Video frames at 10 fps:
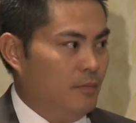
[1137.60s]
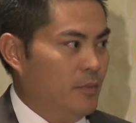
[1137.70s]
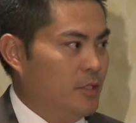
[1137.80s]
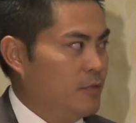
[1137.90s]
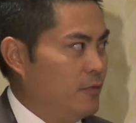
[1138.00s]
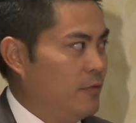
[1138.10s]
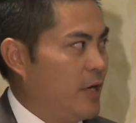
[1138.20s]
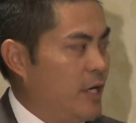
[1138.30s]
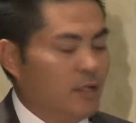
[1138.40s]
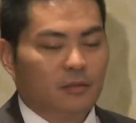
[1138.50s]
It's
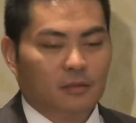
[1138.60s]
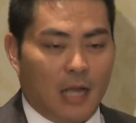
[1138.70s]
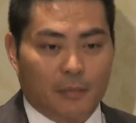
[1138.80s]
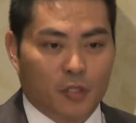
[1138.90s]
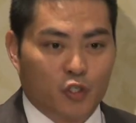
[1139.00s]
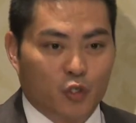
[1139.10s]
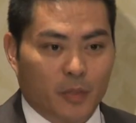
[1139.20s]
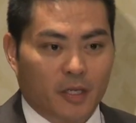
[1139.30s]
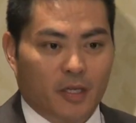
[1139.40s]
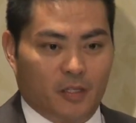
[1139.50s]
very
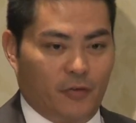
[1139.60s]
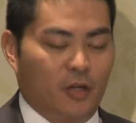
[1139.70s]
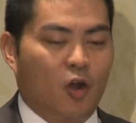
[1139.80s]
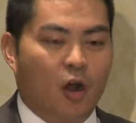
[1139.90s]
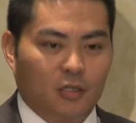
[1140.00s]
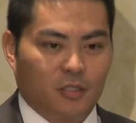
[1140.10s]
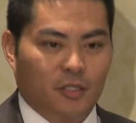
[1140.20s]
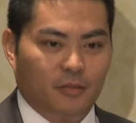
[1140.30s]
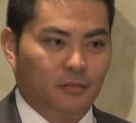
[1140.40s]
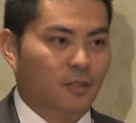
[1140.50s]
time-consuming, it's very
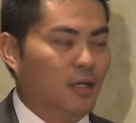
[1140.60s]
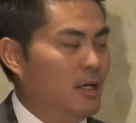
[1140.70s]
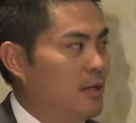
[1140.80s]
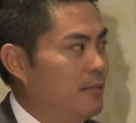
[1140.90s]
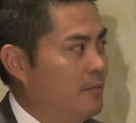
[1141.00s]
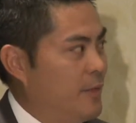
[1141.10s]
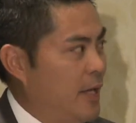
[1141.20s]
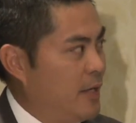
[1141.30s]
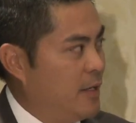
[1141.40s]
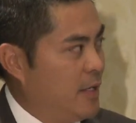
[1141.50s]
costly,
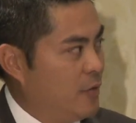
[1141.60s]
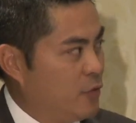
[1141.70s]
and